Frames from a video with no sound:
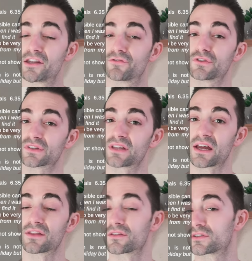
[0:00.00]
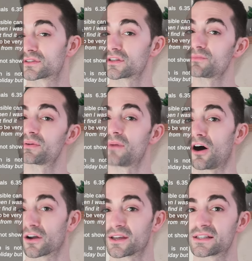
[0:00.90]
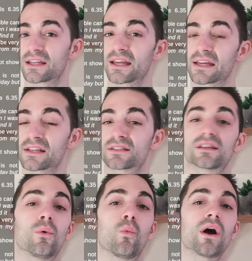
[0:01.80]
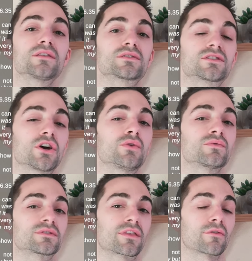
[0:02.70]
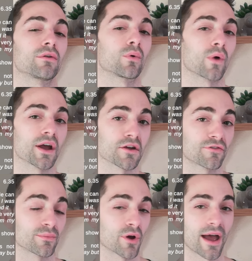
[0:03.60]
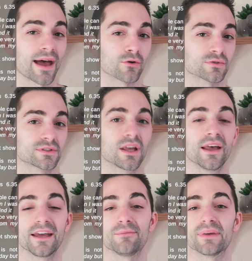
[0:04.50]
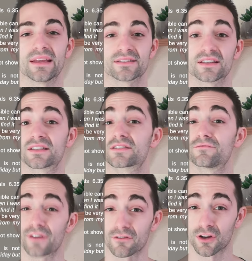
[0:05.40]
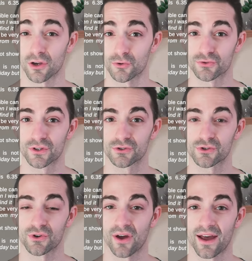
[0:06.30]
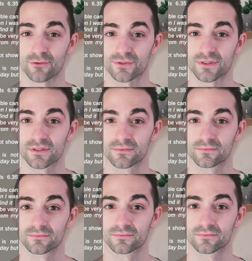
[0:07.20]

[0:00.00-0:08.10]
And if you say that the supermarket is one stone's throw away from your house, it means that it's very close to your house.